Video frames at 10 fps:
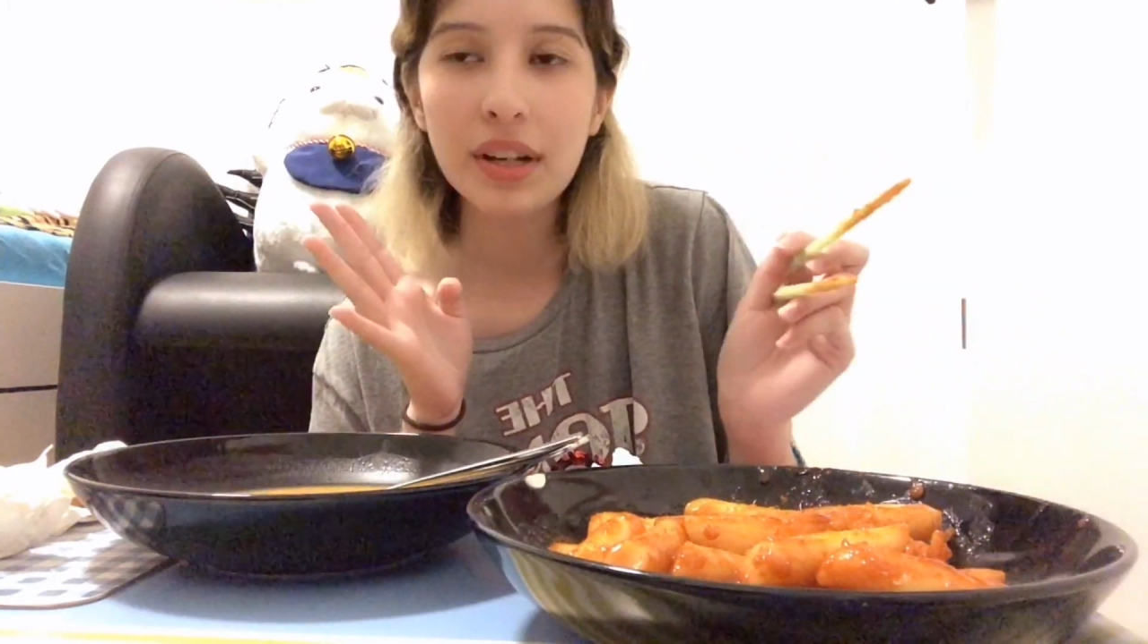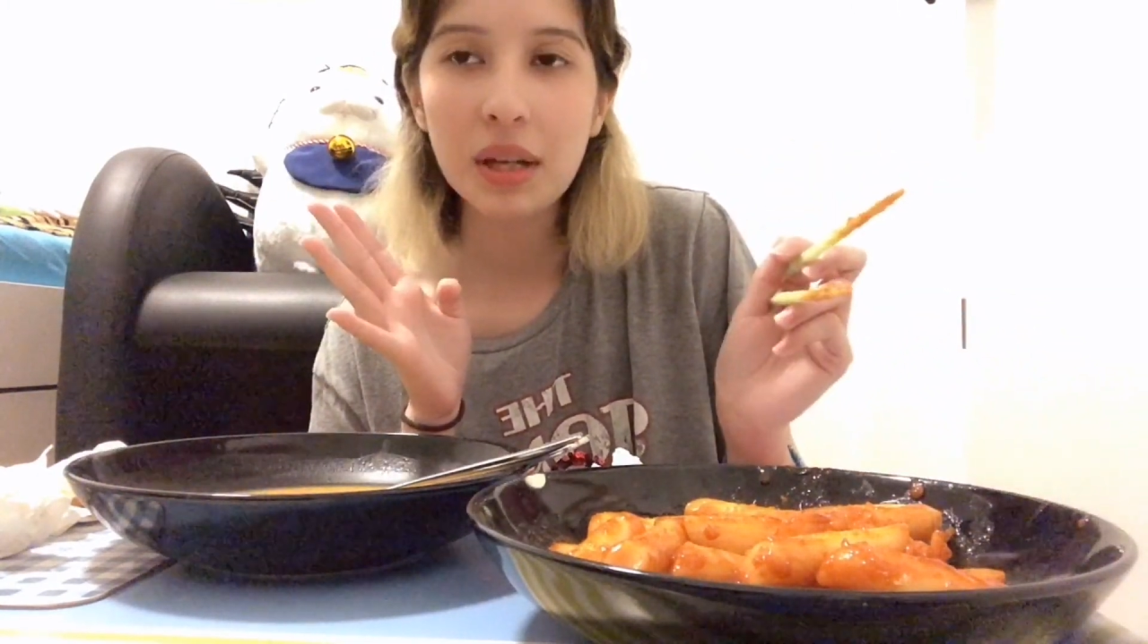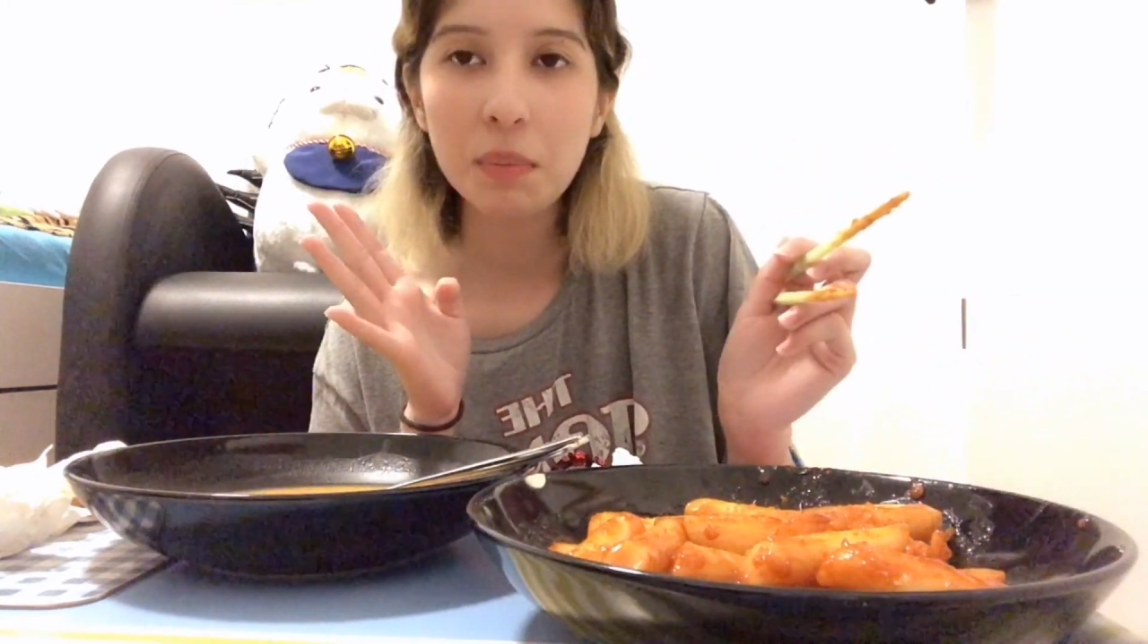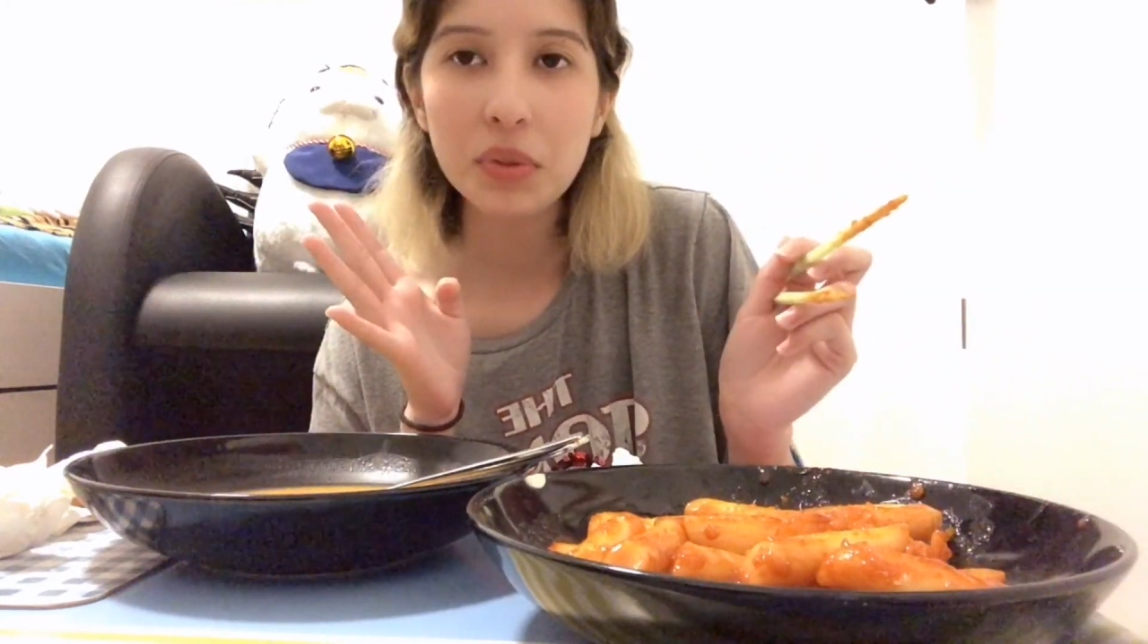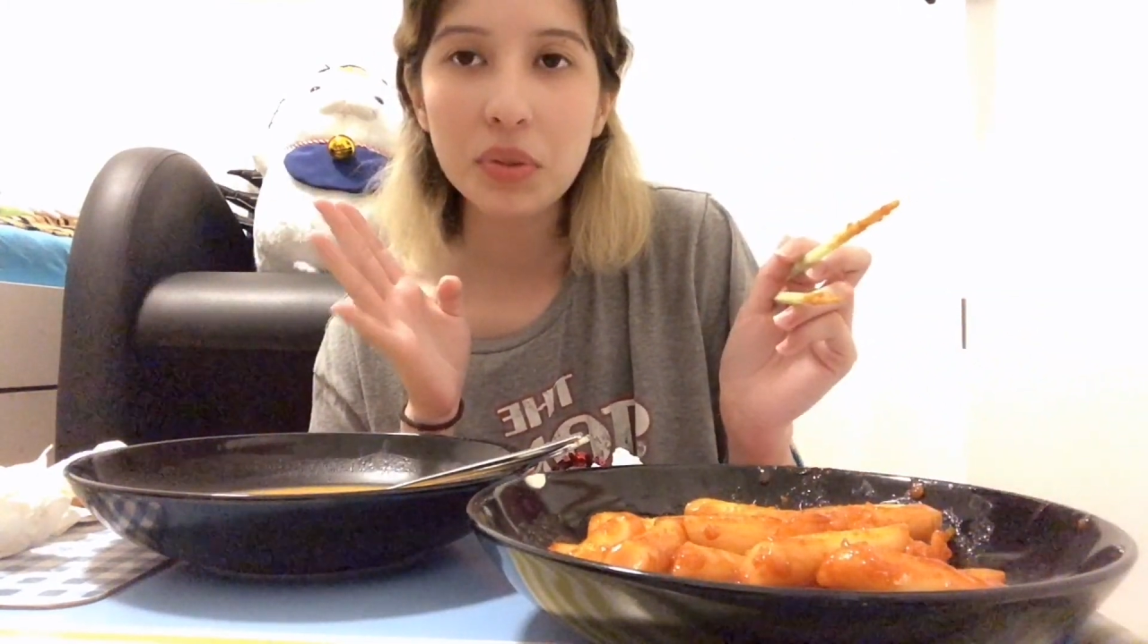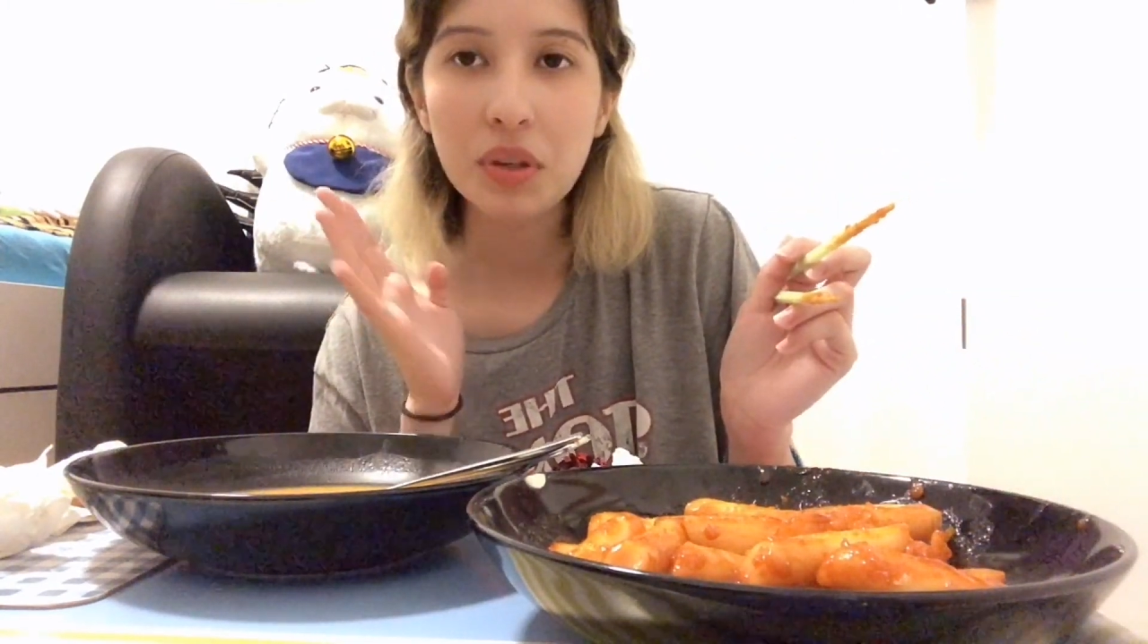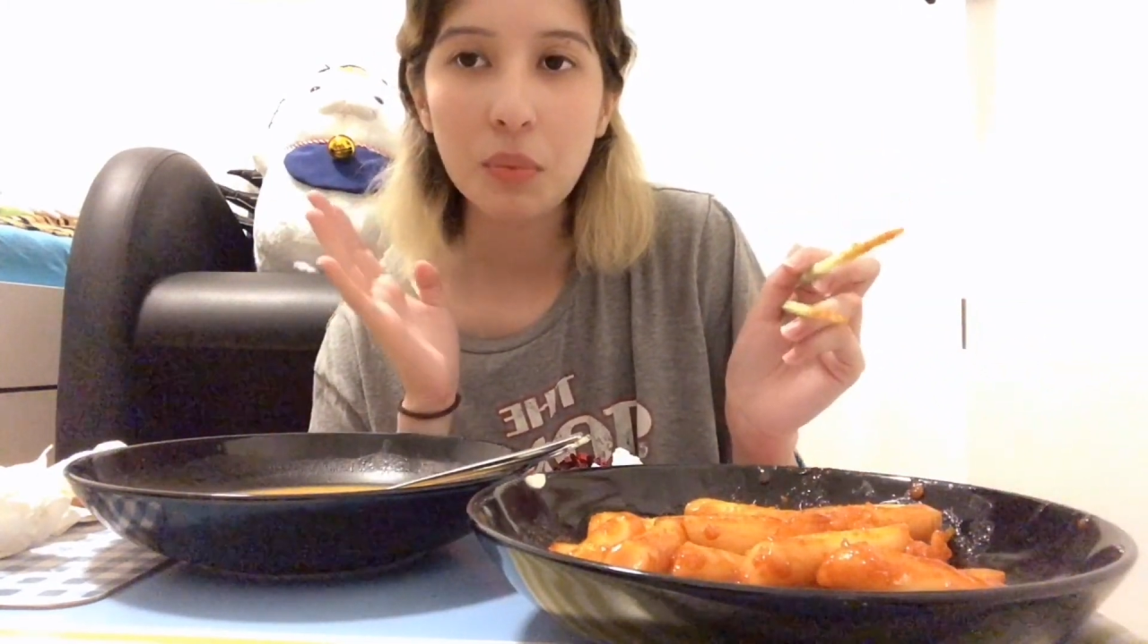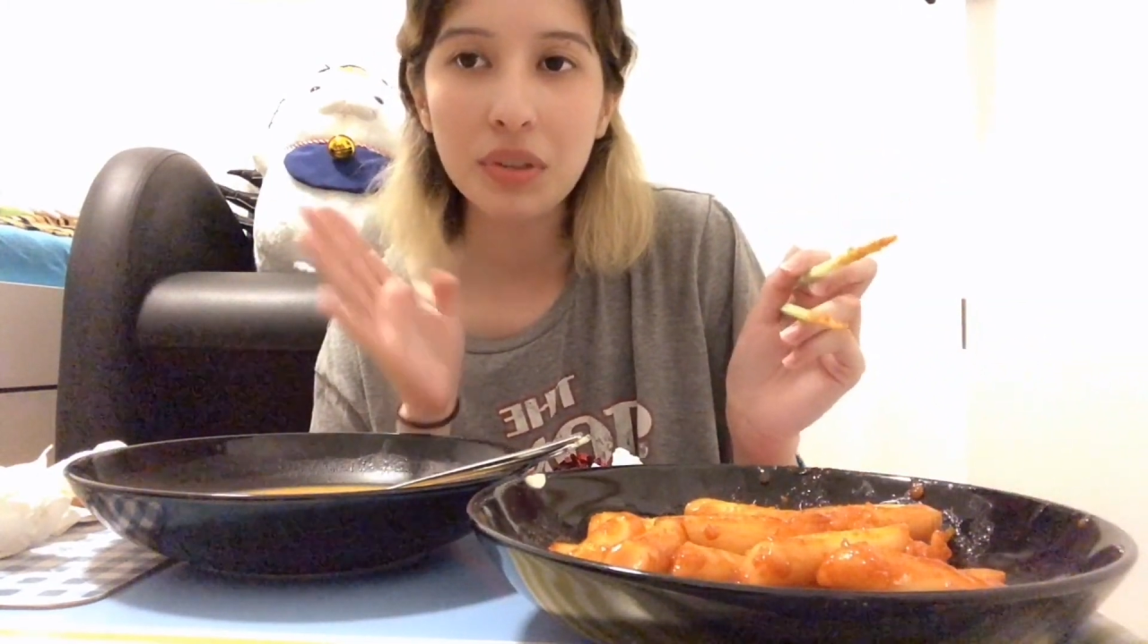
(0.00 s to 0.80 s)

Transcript: episode that really